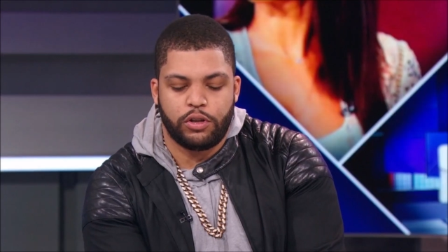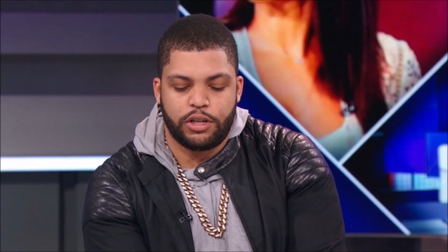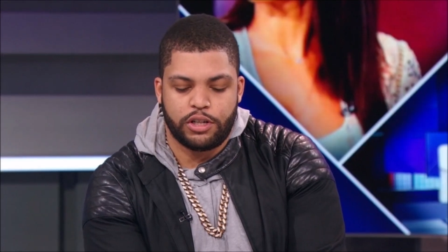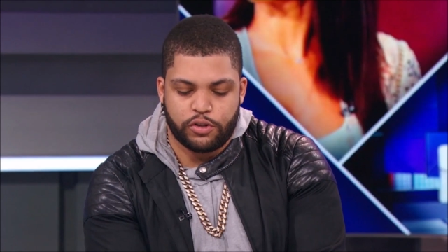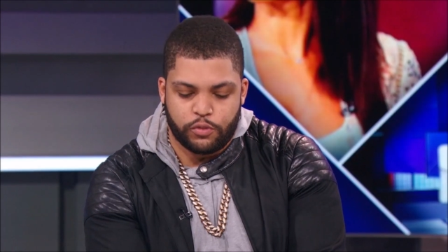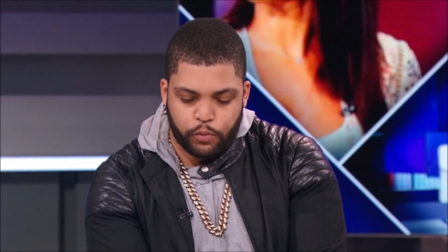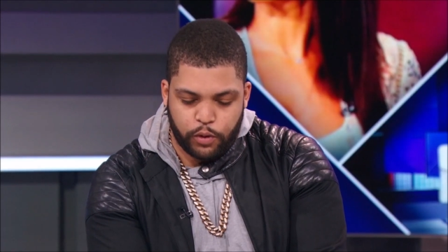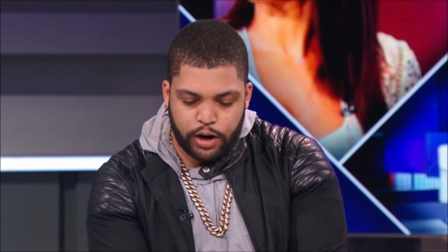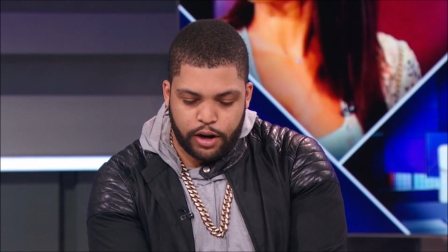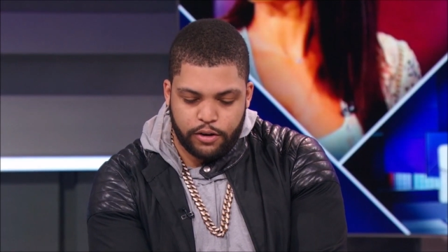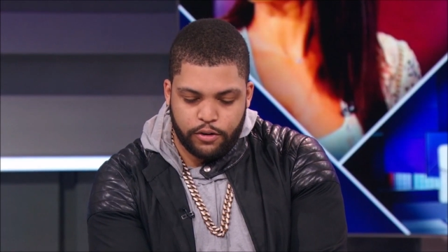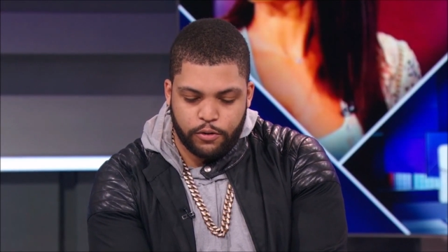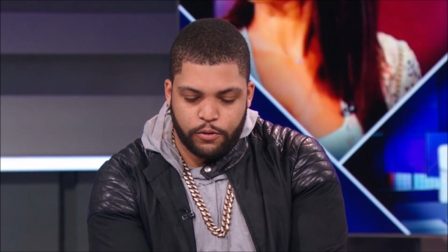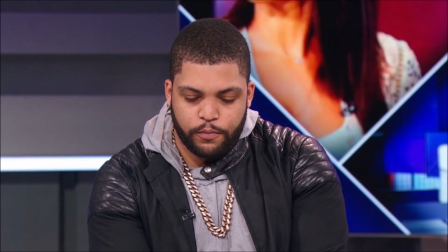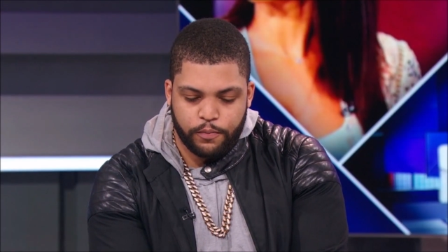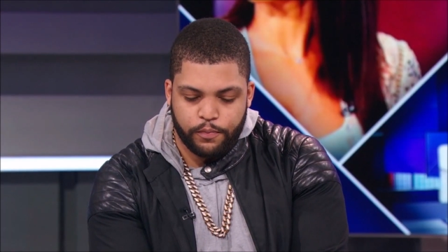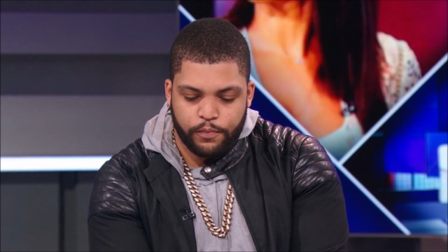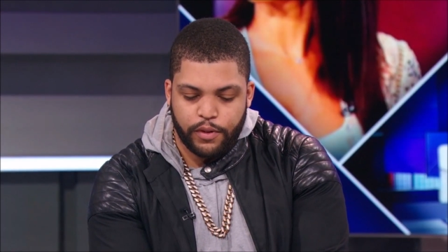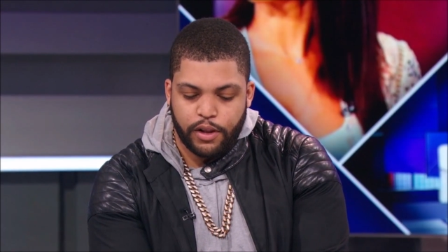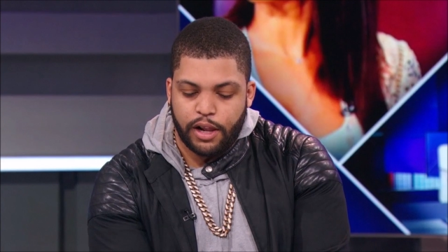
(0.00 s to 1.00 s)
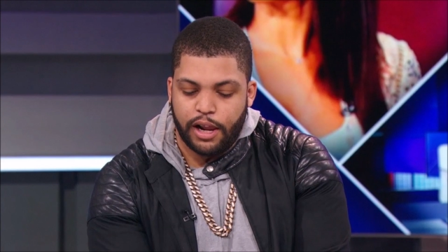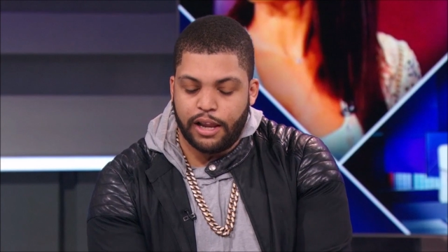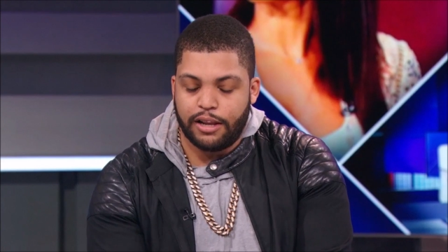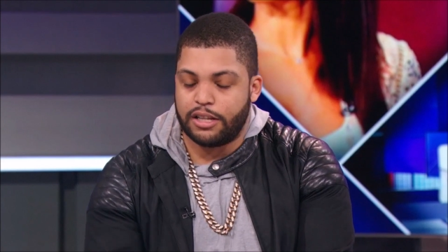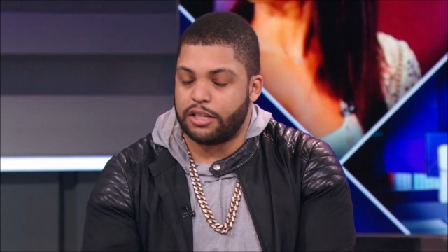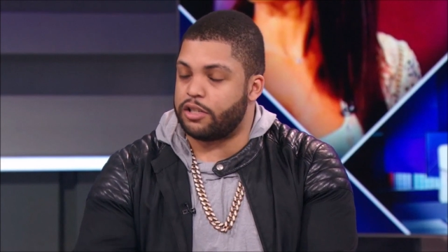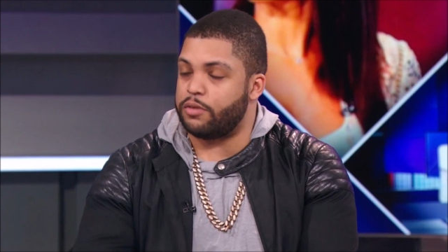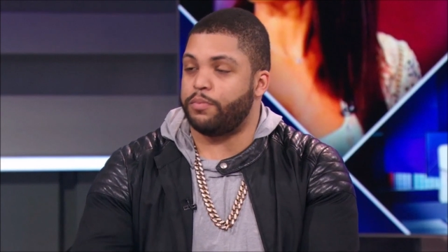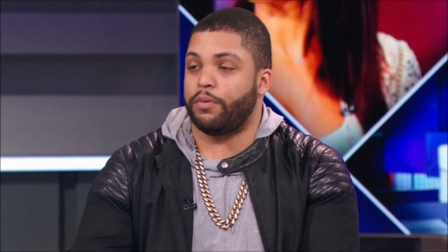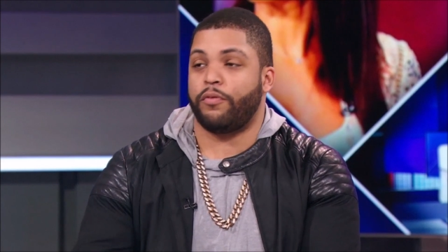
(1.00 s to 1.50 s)
Julius Randle,
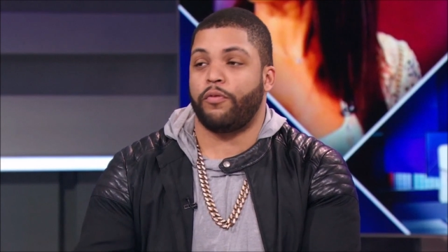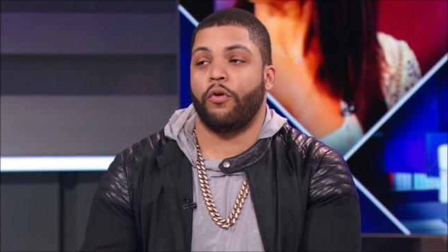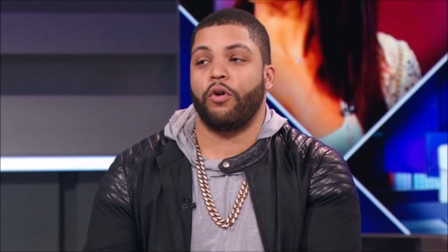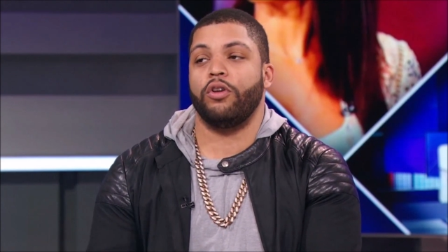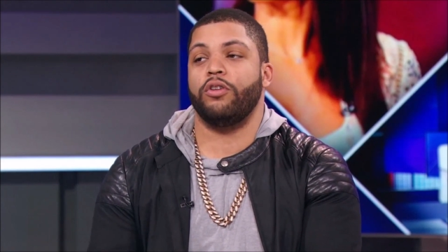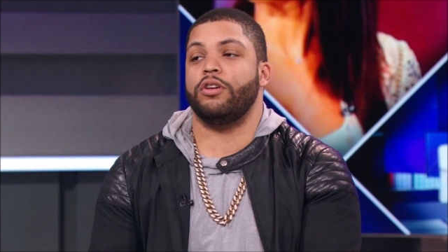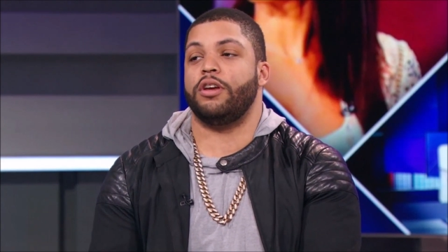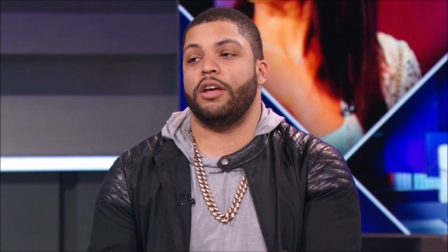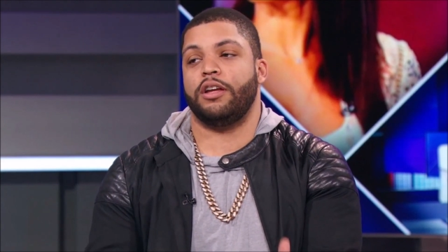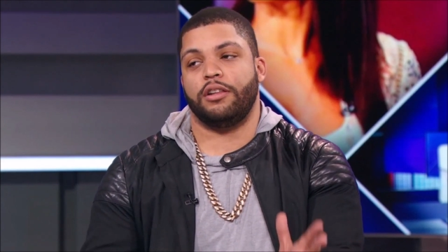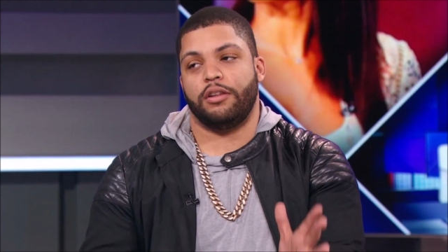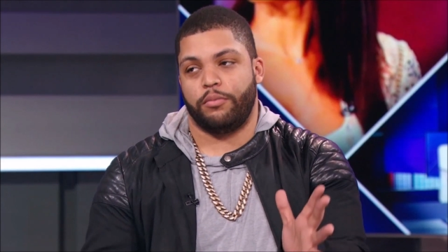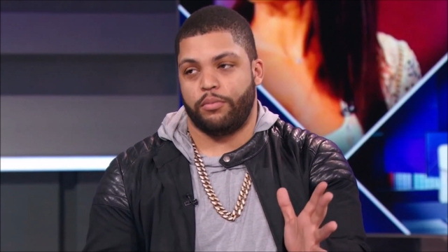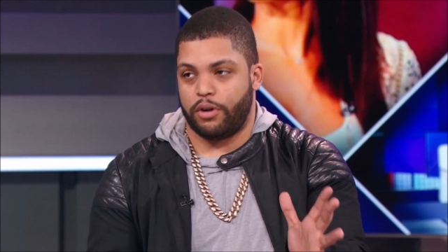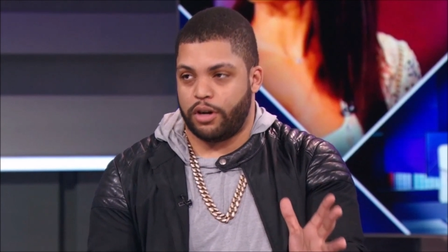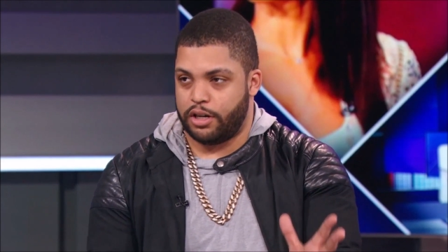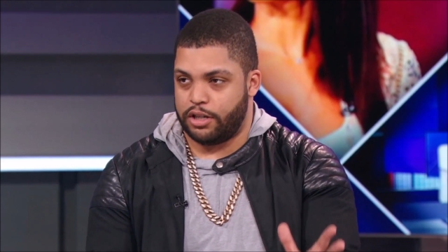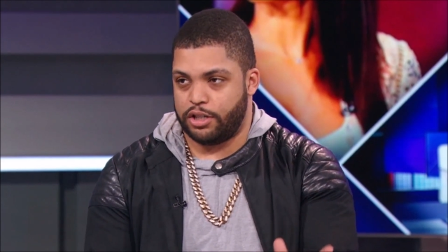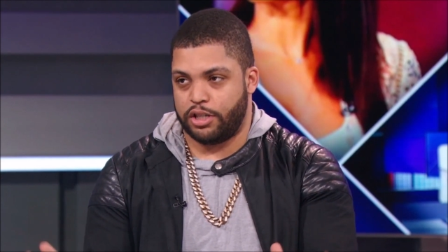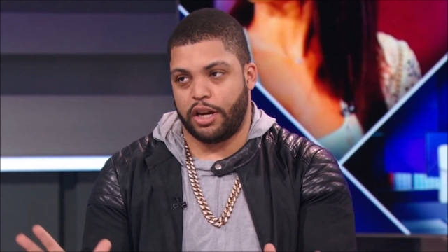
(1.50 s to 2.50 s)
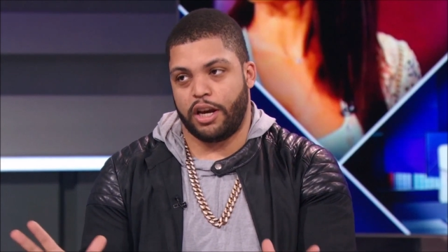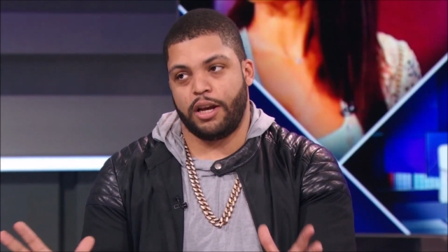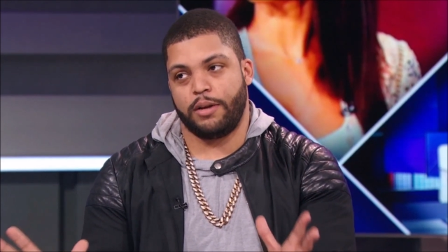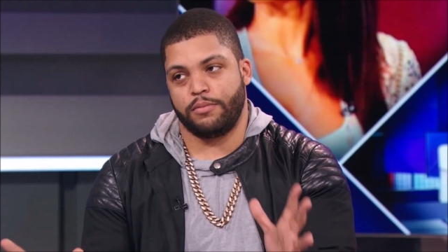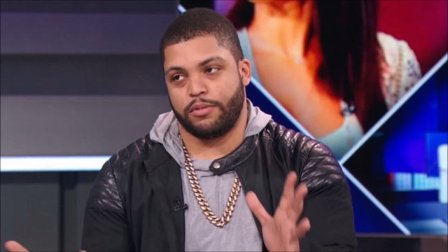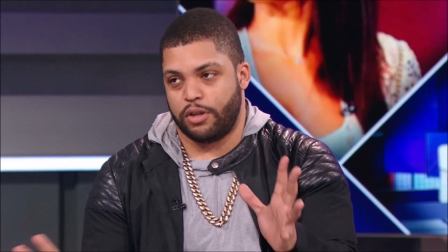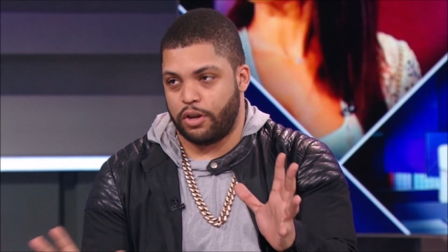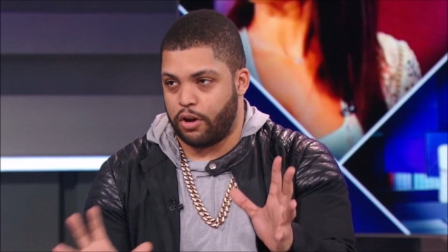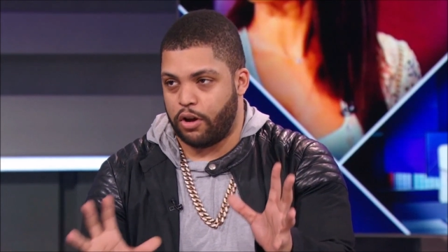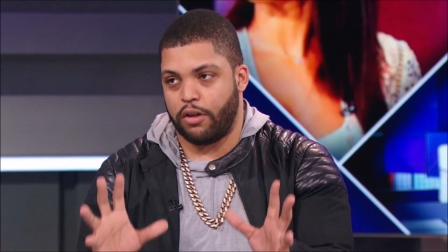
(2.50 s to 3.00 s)
and this is before you get LeBron
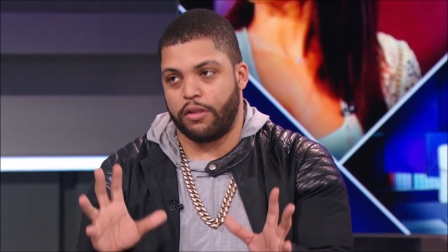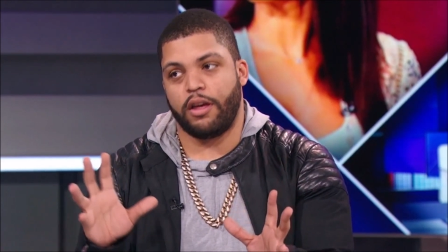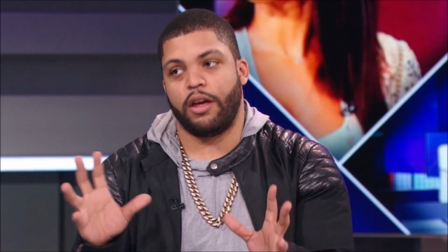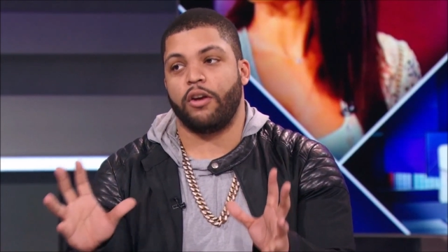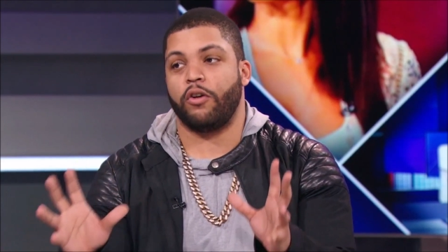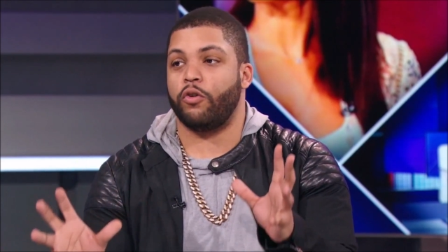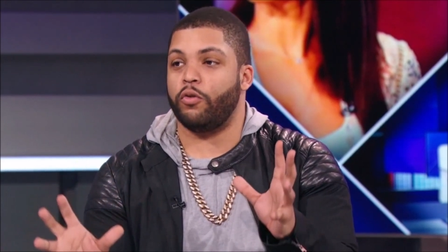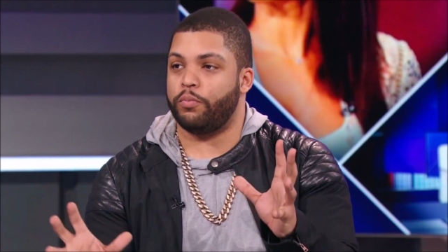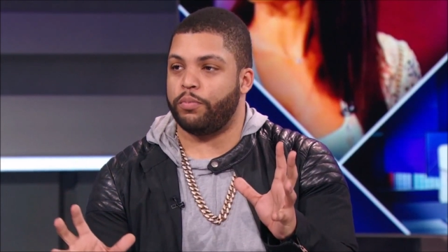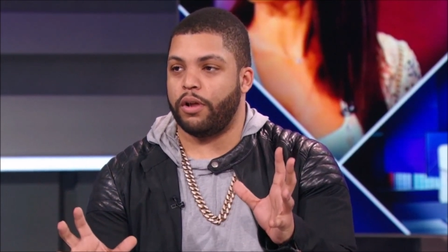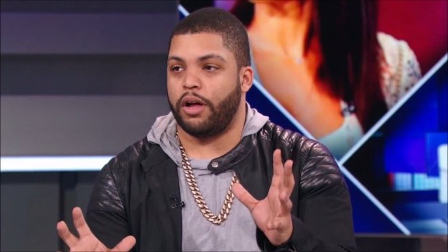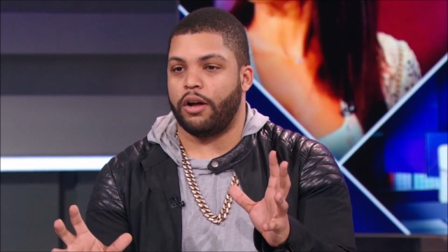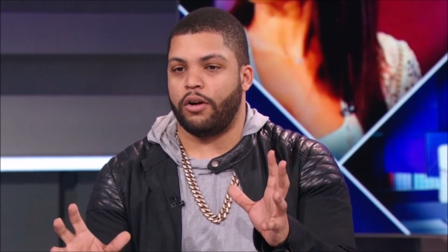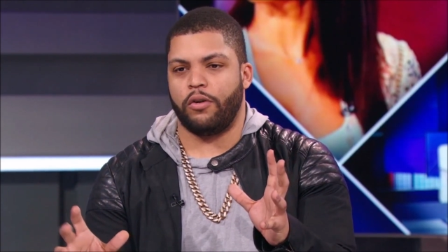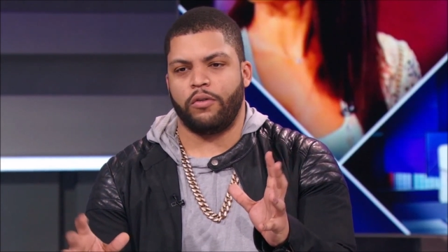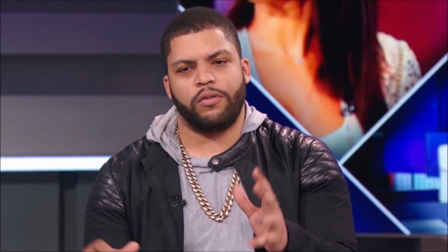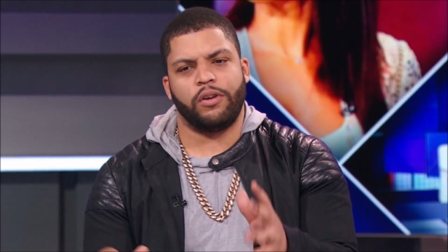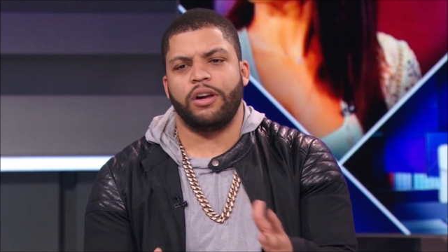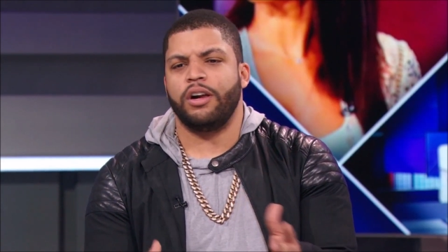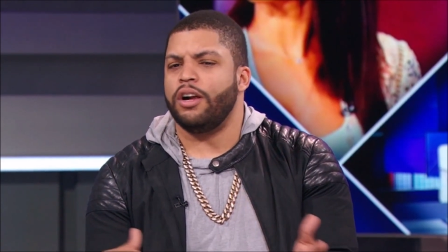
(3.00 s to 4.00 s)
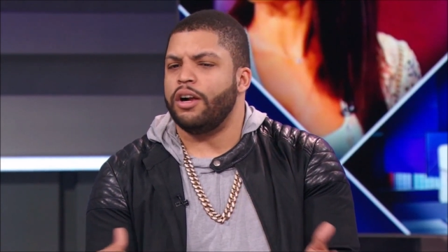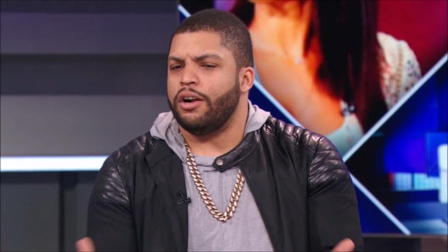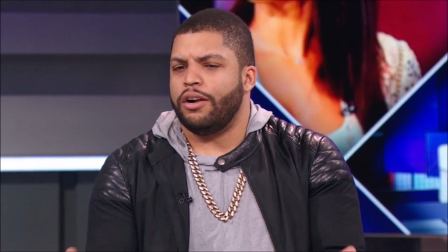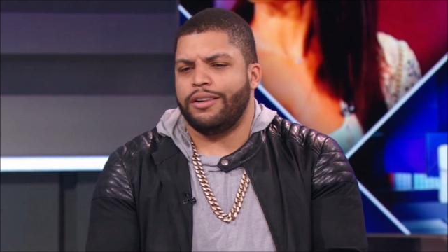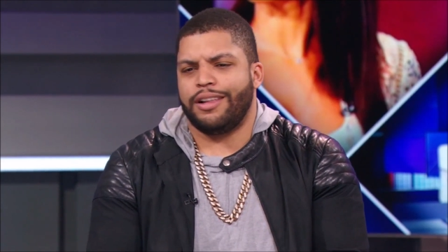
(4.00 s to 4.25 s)
James and all that hoopla over.